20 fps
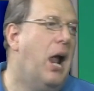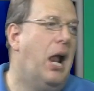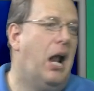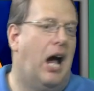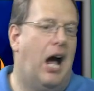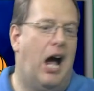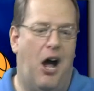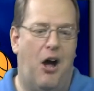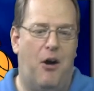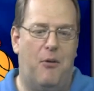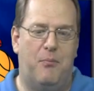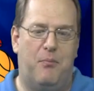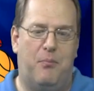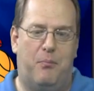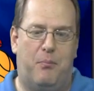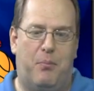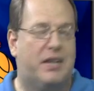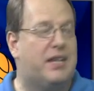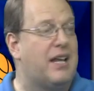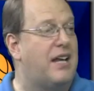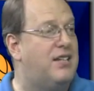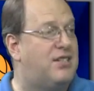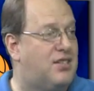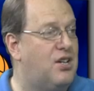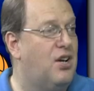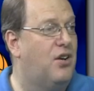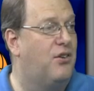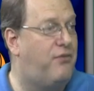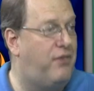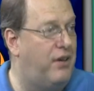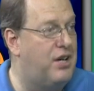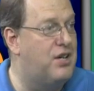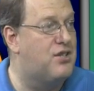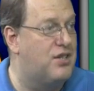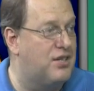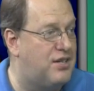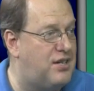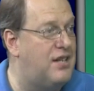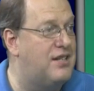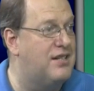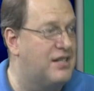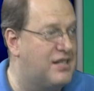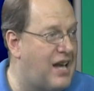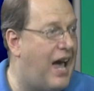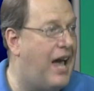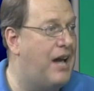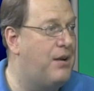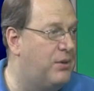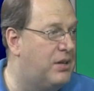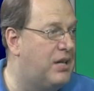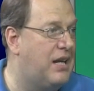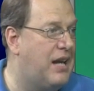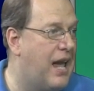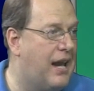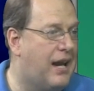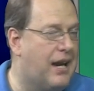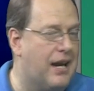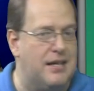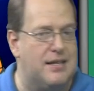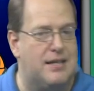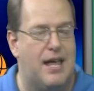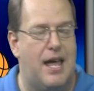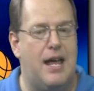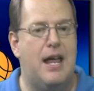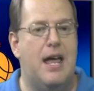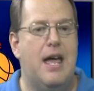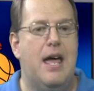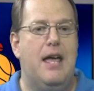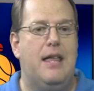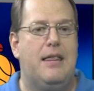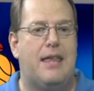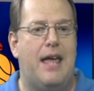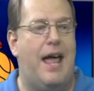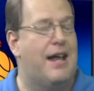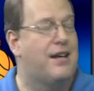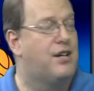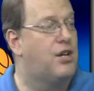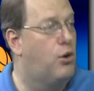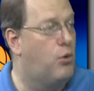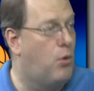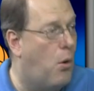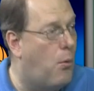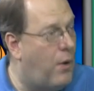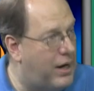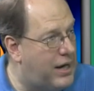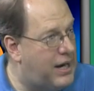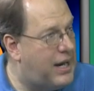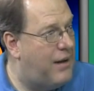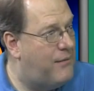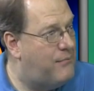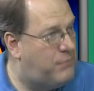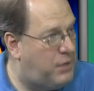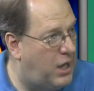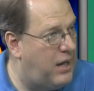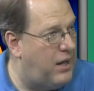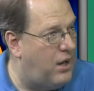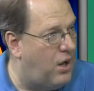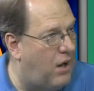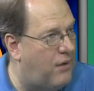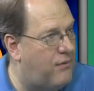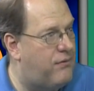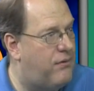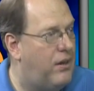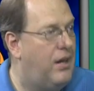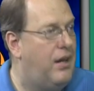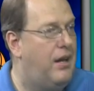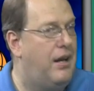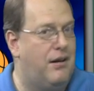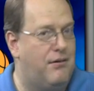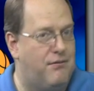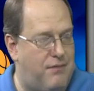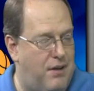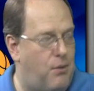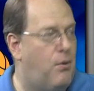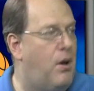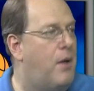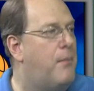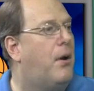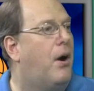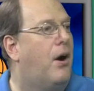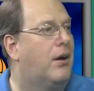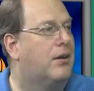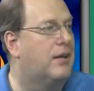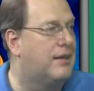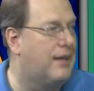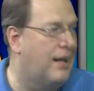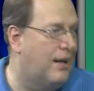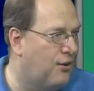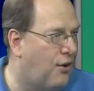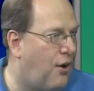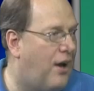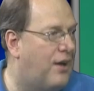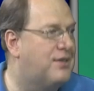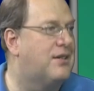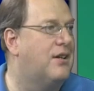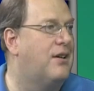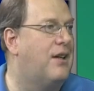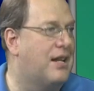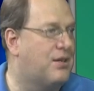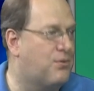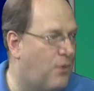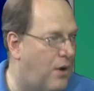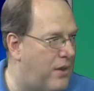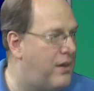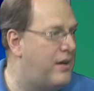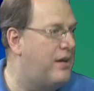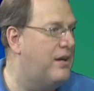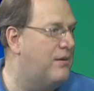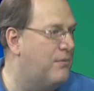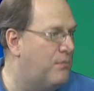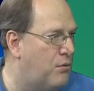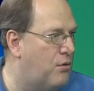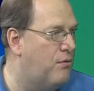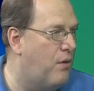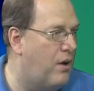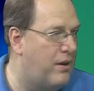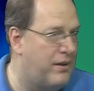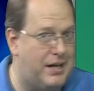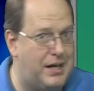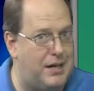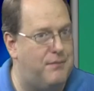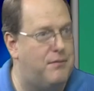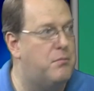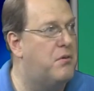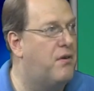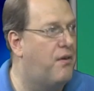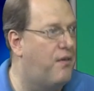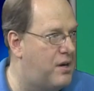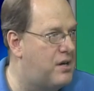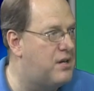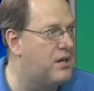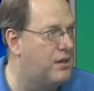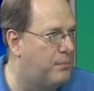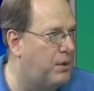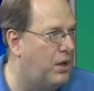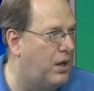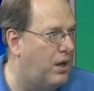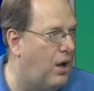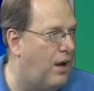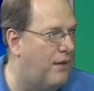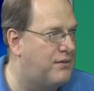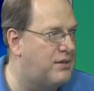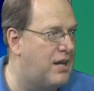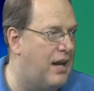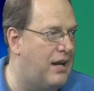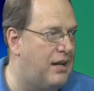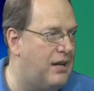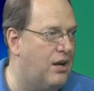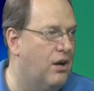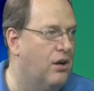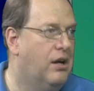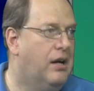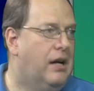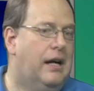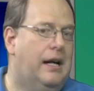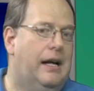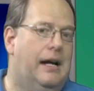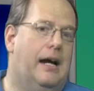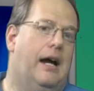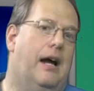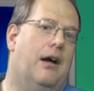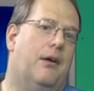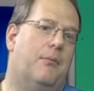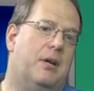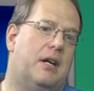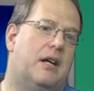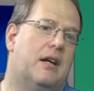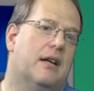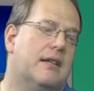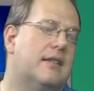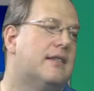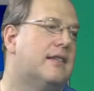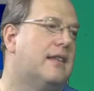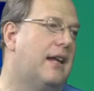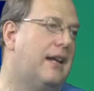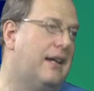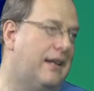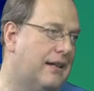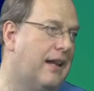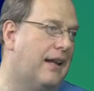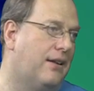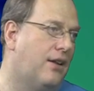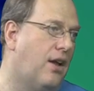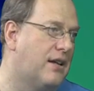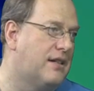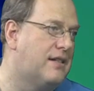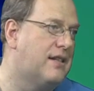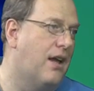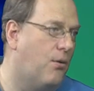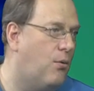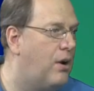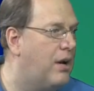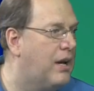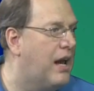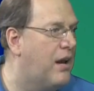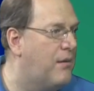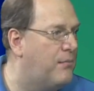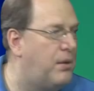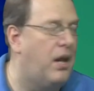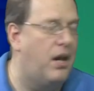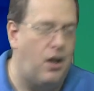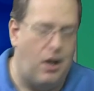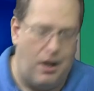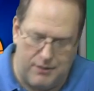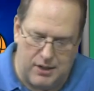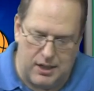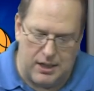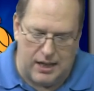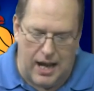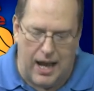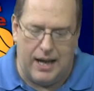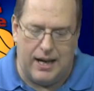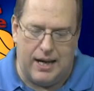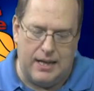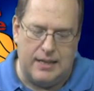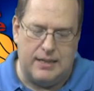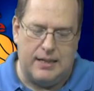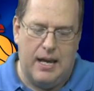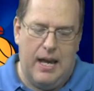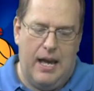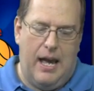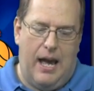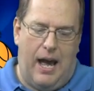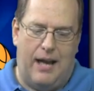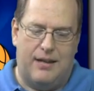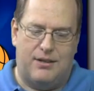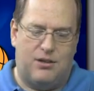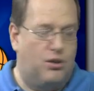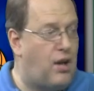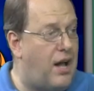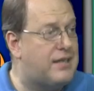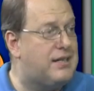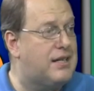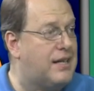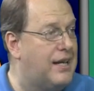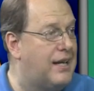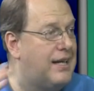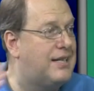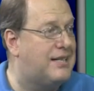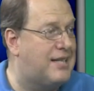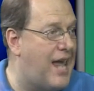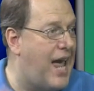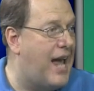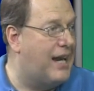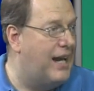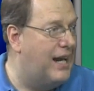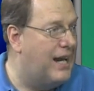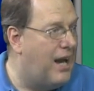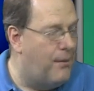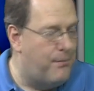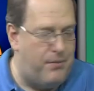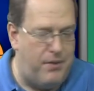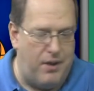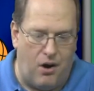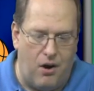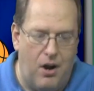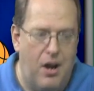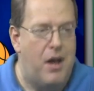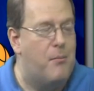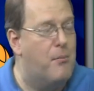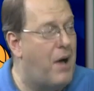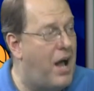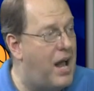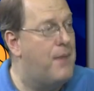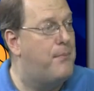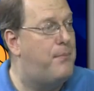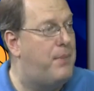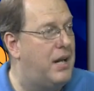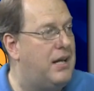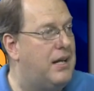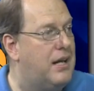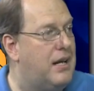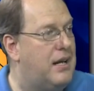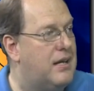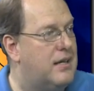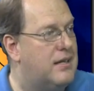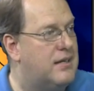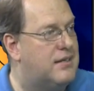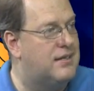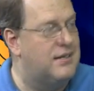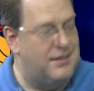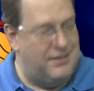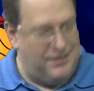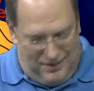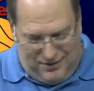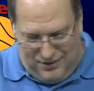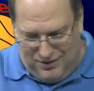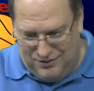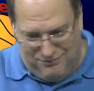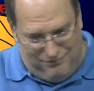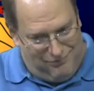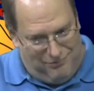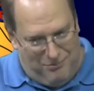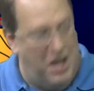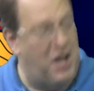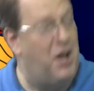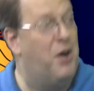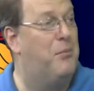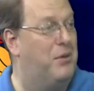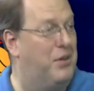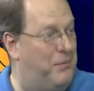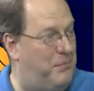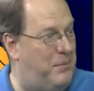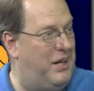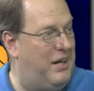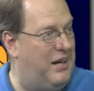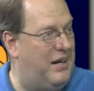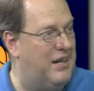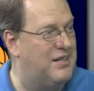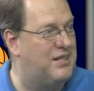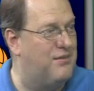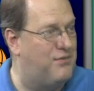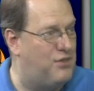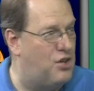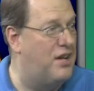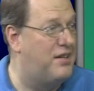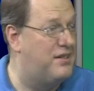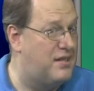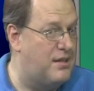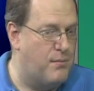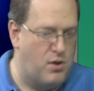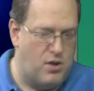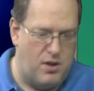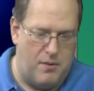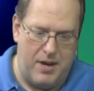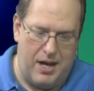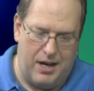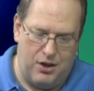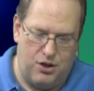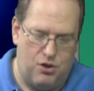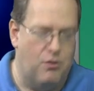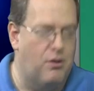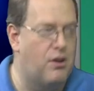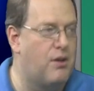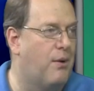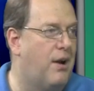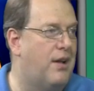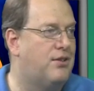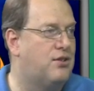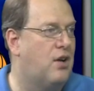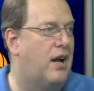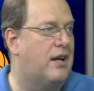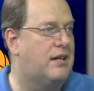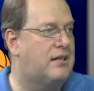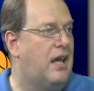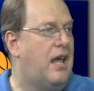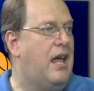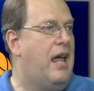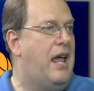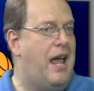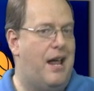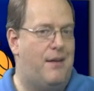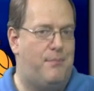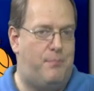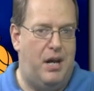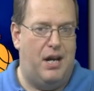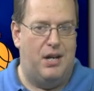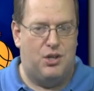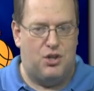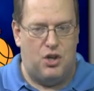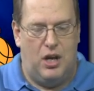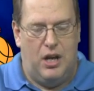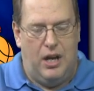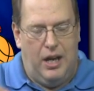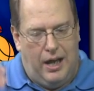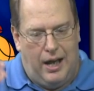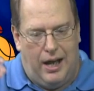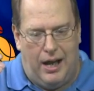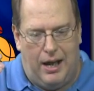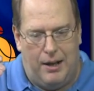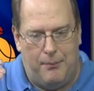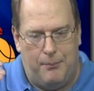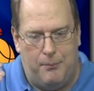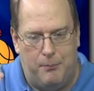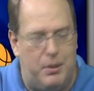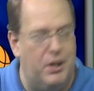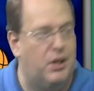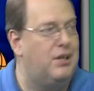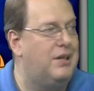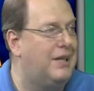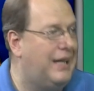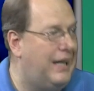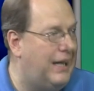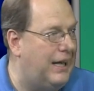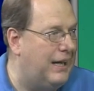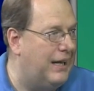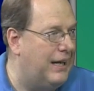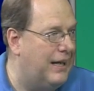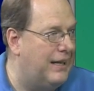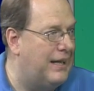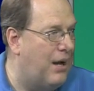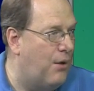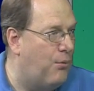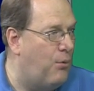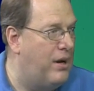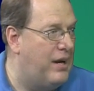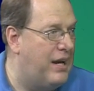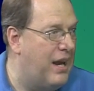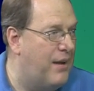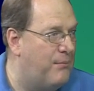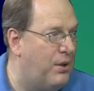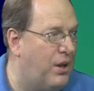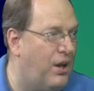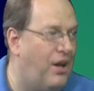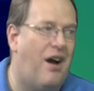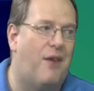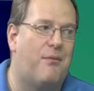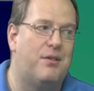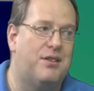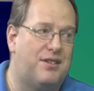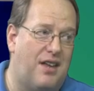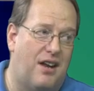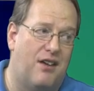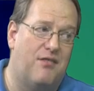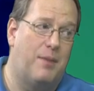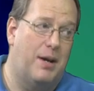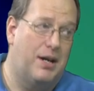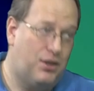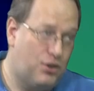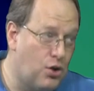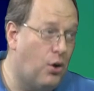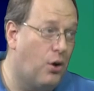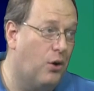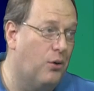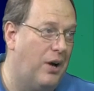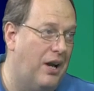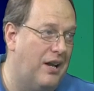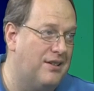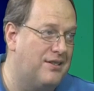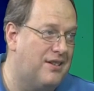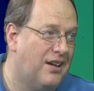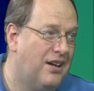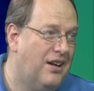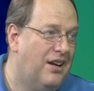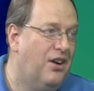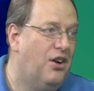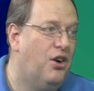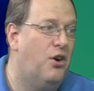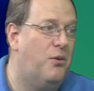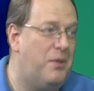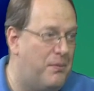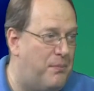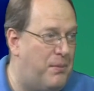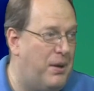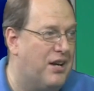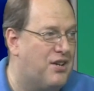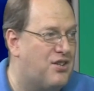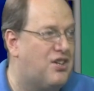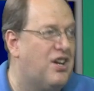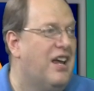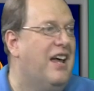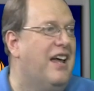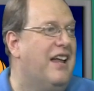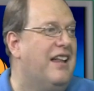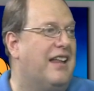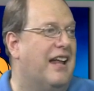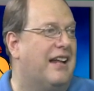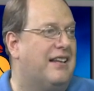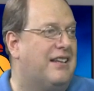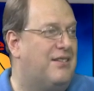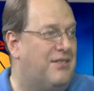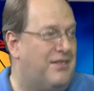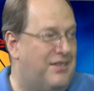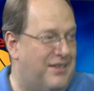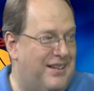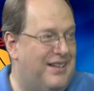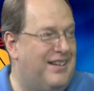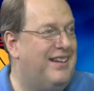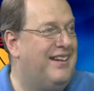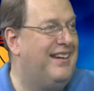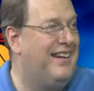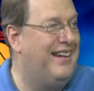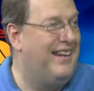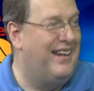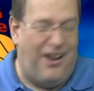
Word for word: Um, but they still finished the season tied with the Yankees. They, they had to go to a one game playoff in Fenway Park that they lost, and that's why they didn't move on. They didn't even move on to the playoffs that year uh, because they, they lost that one game playoff to the Yankees. Uh, so lots of things stacking up there. My opinion is, in my humble opinion is, if Don Zimmer, the manager of the Red Sox, had pitched uh, Bill Lee in that one game playoff instead of Mike Torrez, whom he pitched. Always go with the spaceman.